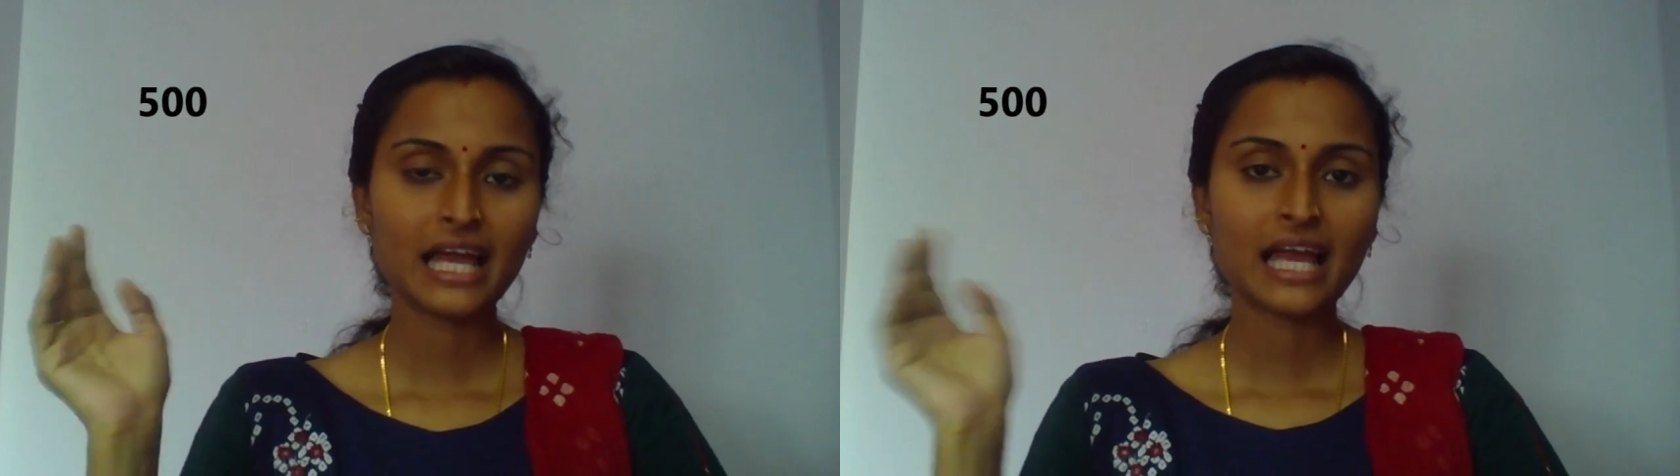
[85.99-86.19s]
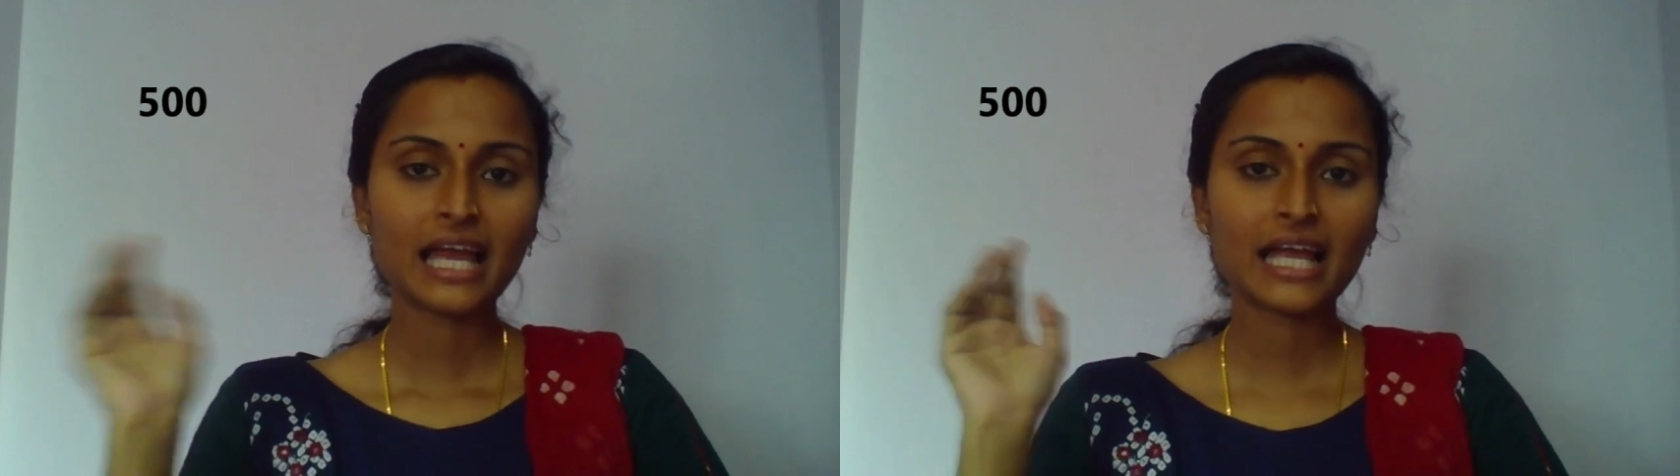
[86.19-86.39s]

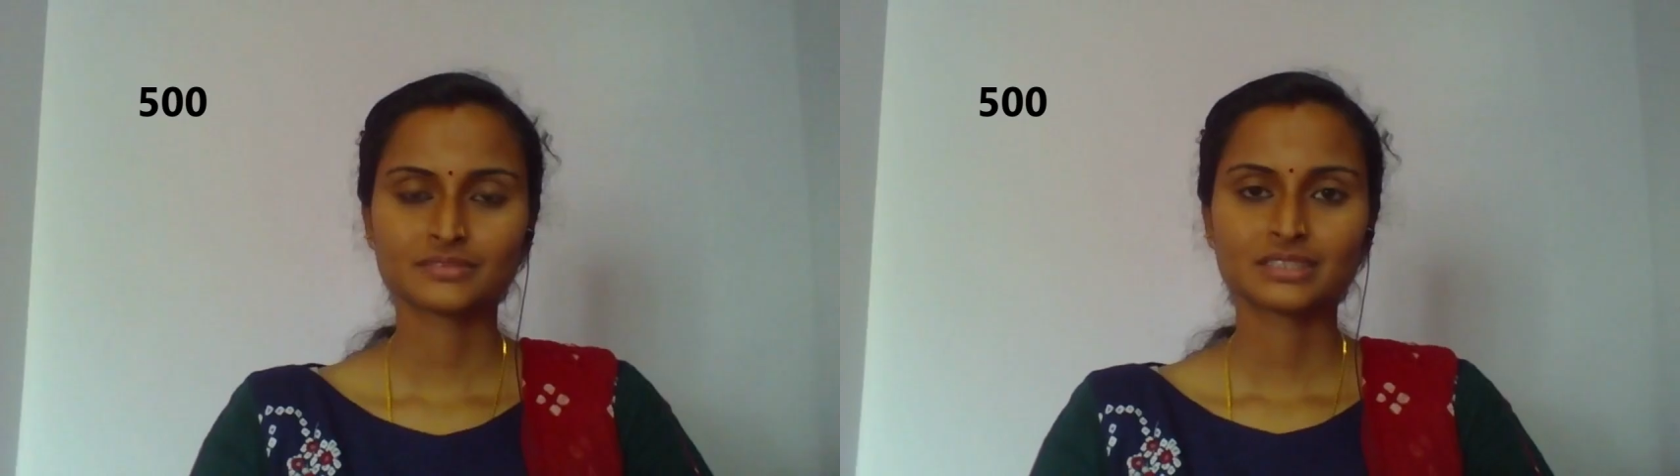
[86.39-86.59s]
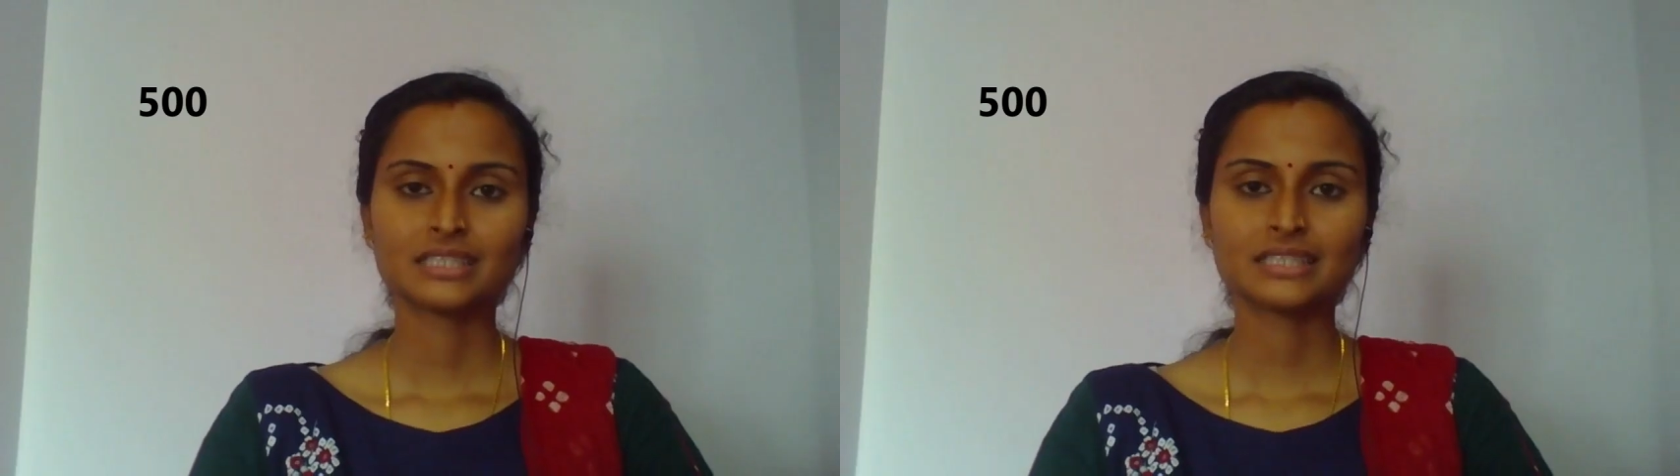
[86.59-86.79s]
and
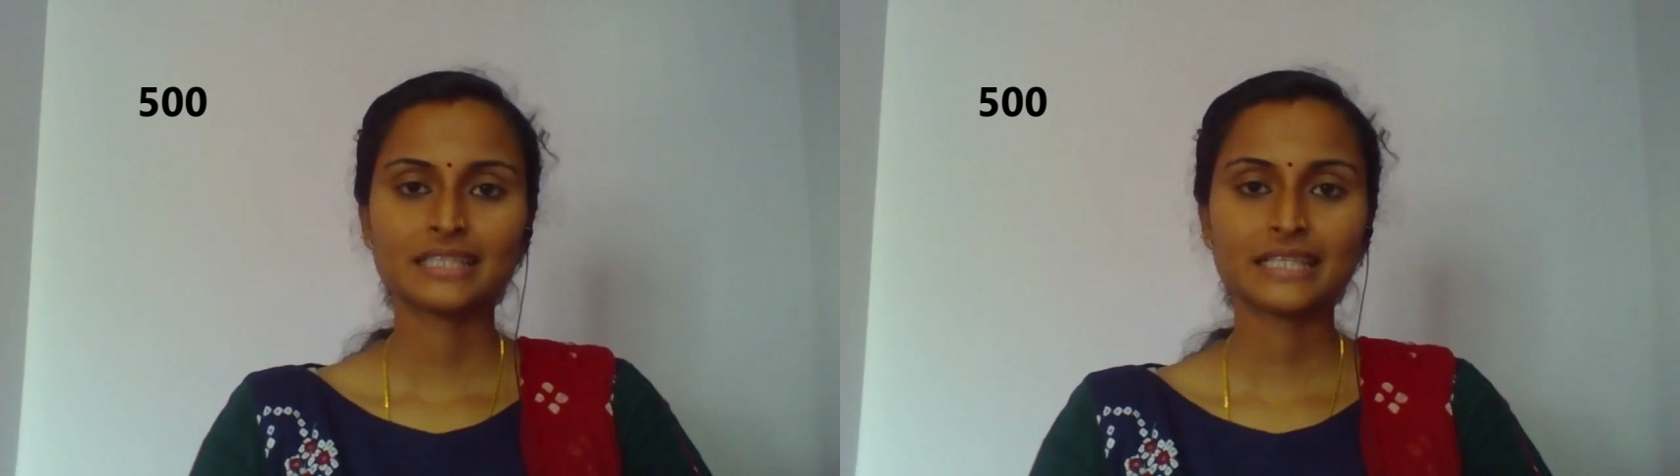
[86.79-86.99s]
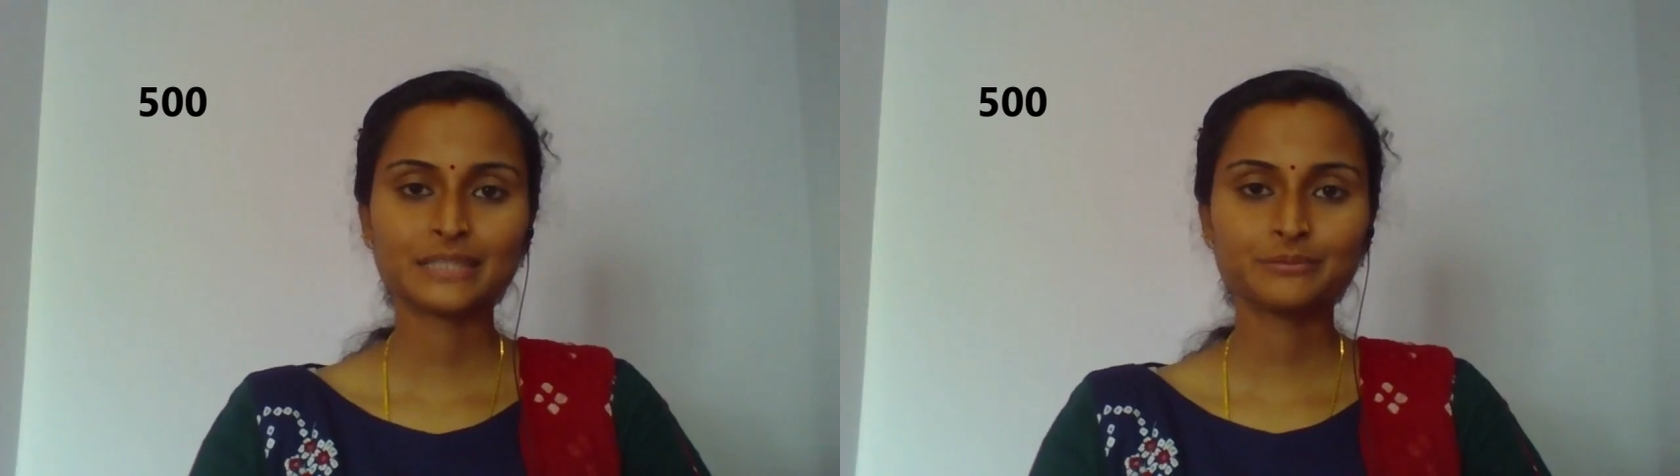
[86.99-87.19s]
the
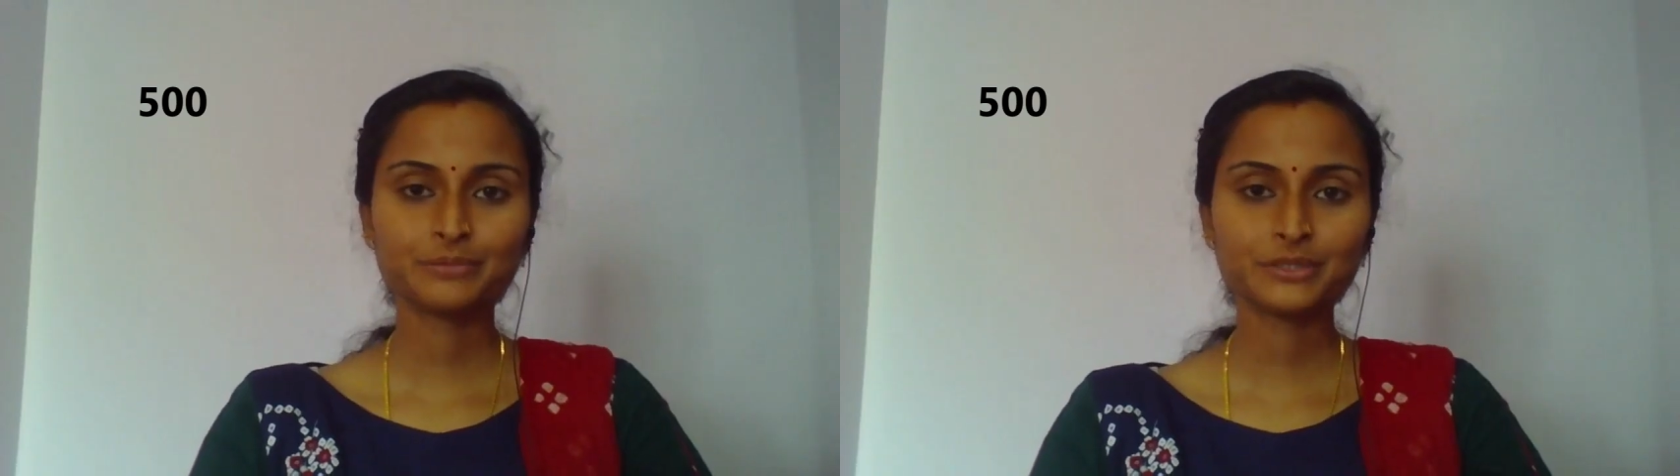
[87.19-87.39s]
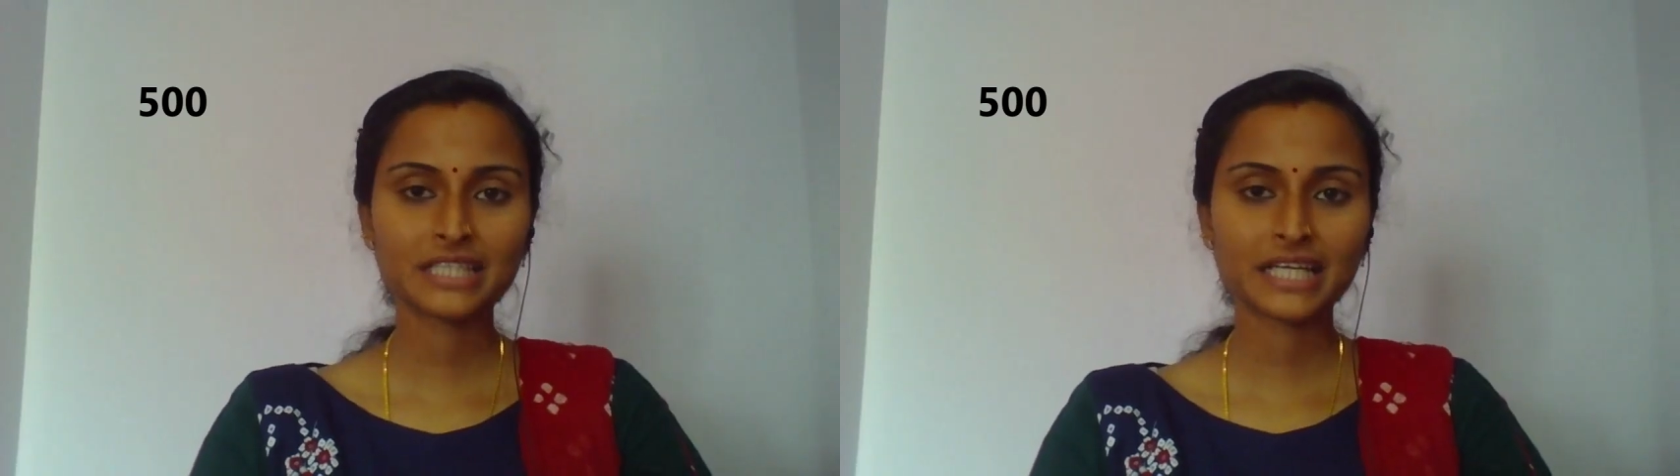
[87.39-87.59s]
input
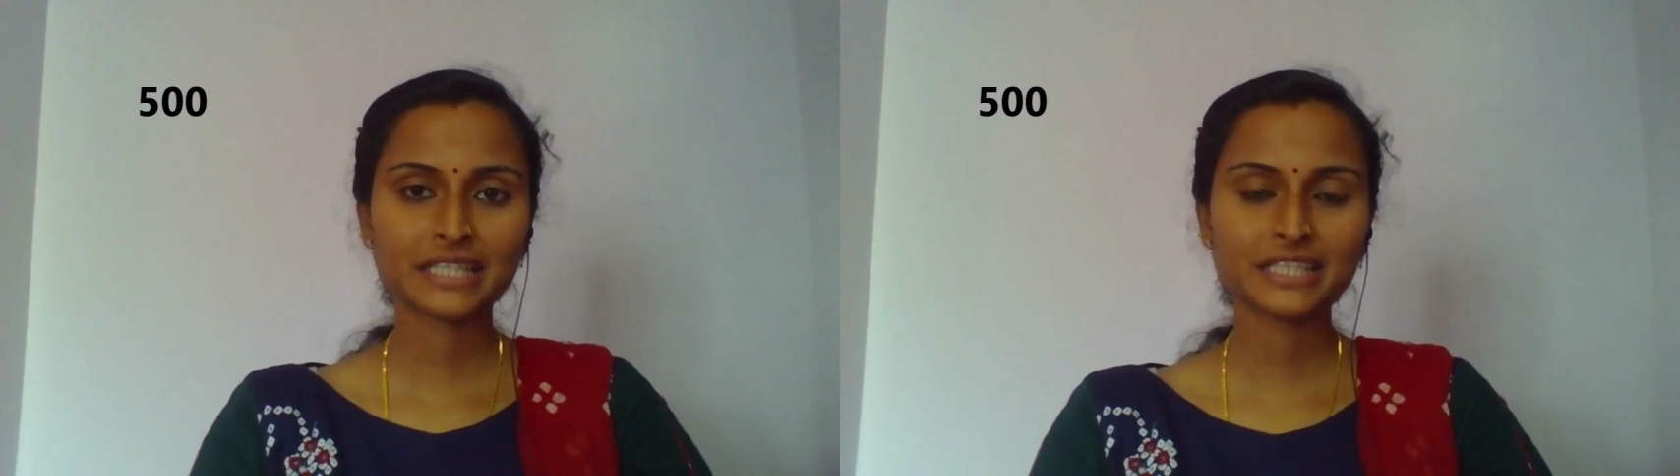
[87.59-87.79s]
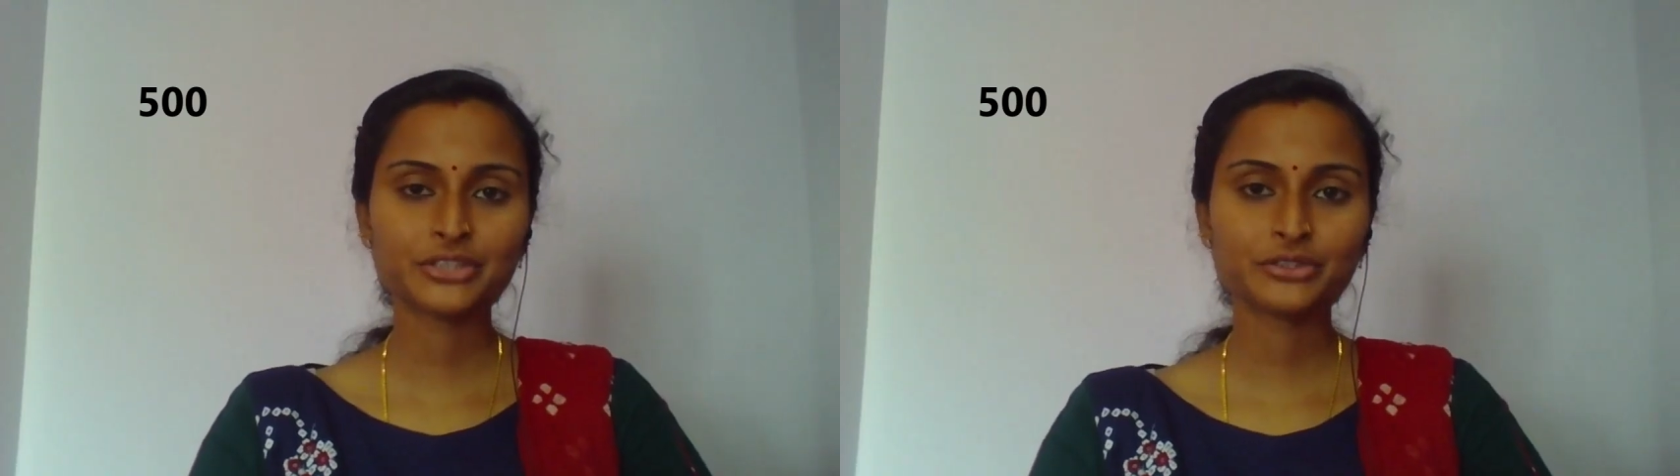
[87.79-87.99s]
credit
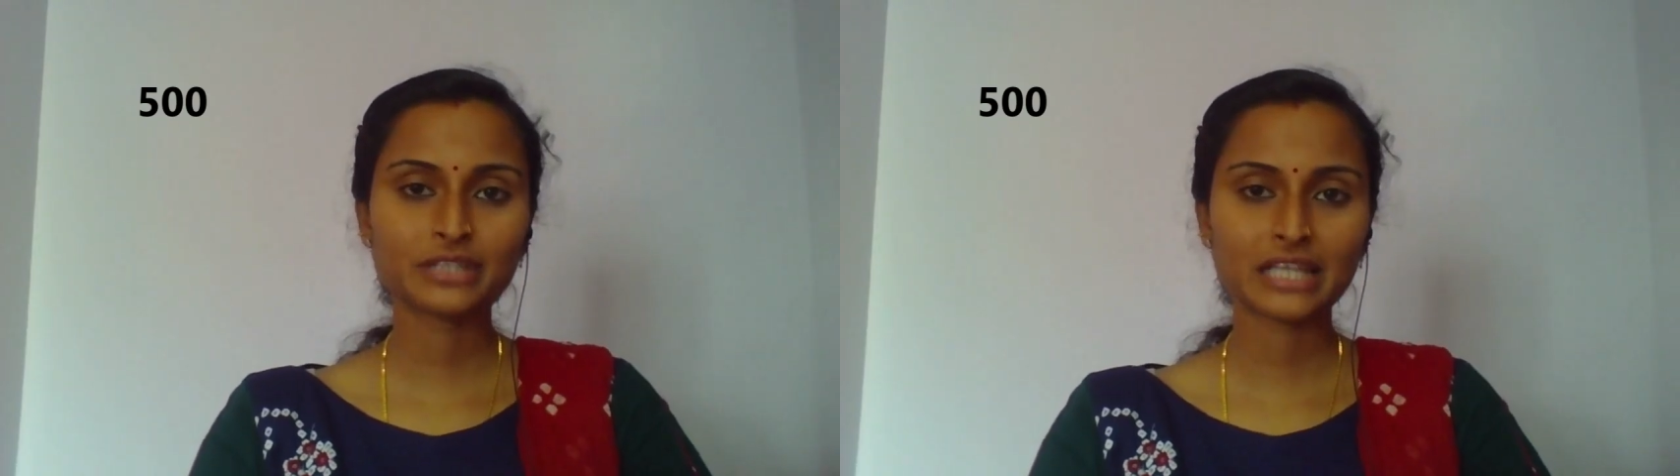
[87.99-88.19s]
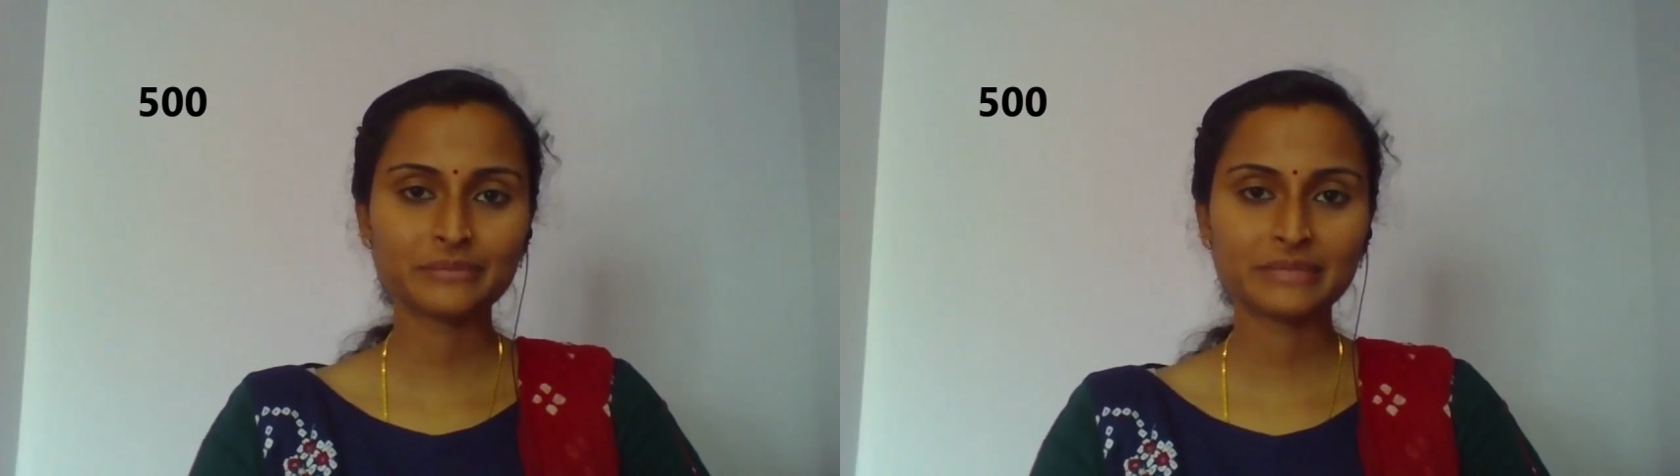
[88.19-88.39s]
you
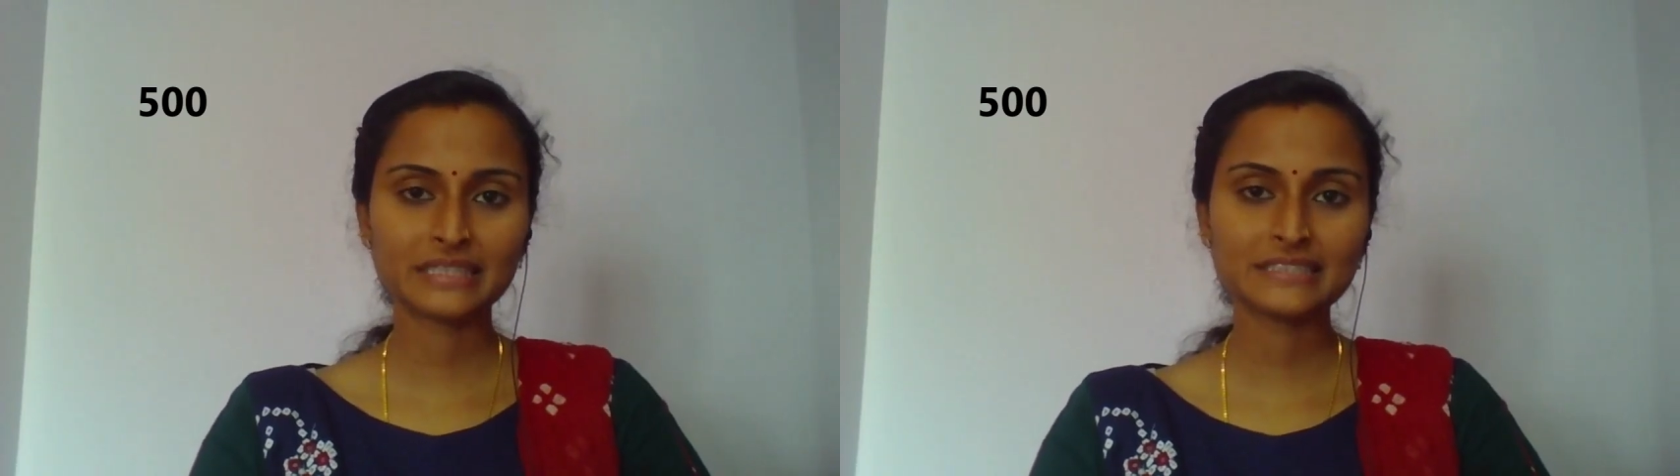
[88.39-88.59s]
claim is